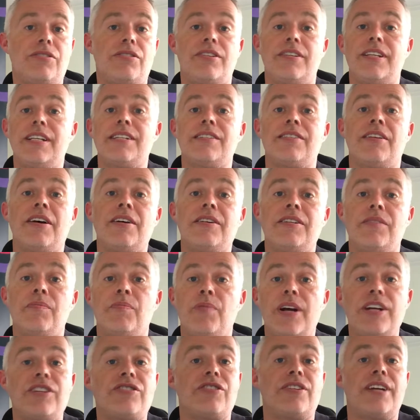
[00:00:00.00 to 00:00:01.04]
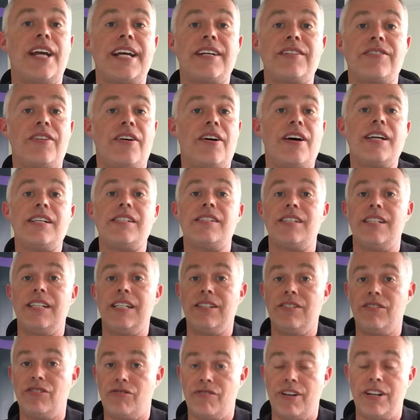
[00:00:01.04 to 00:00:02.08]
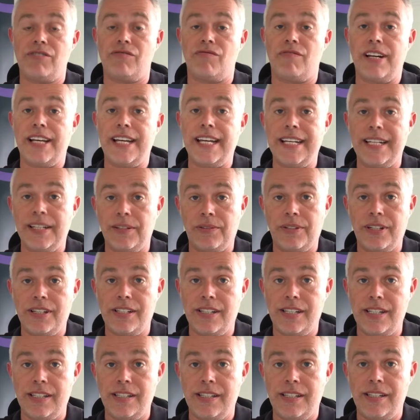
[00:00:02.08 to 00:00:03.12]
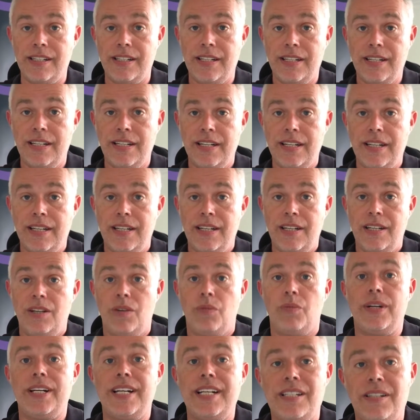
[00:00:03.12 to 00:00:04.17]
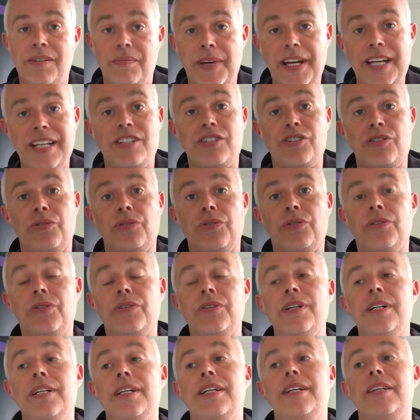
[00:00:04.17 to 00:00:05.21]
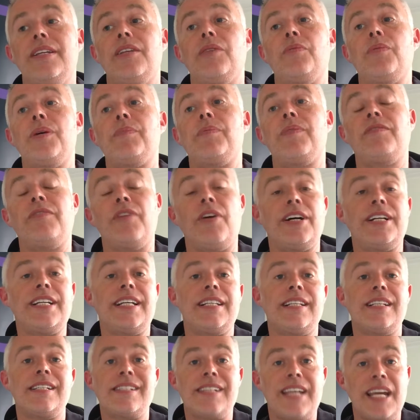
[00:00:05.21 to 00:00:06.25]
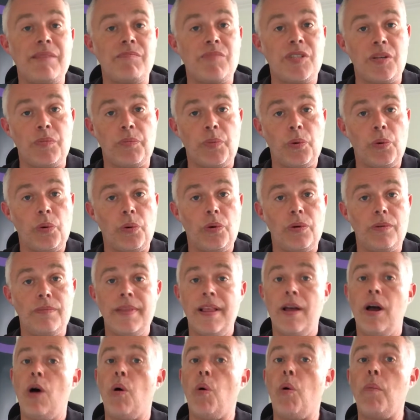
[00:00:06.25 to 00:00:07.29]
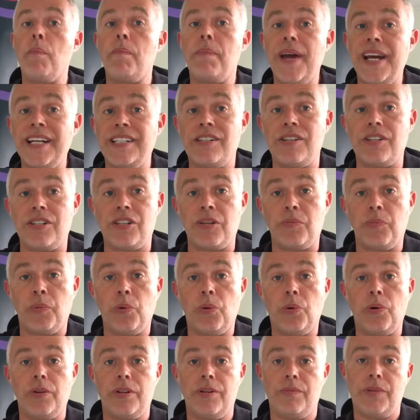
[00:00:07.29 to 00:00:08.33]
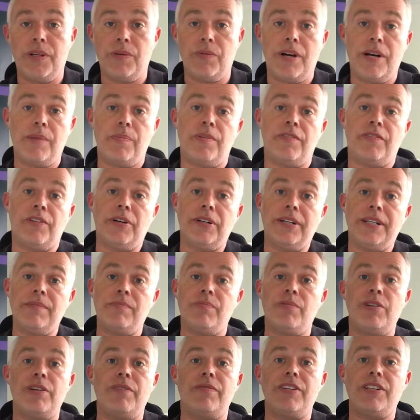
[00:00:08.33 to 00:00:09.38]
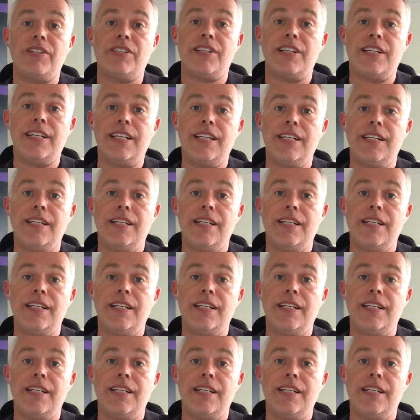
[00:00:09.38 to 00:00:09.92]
to things like depression, anxiety, and stress related illnesses. We need to make sure that we're providing the same support or better support than we were providing previously.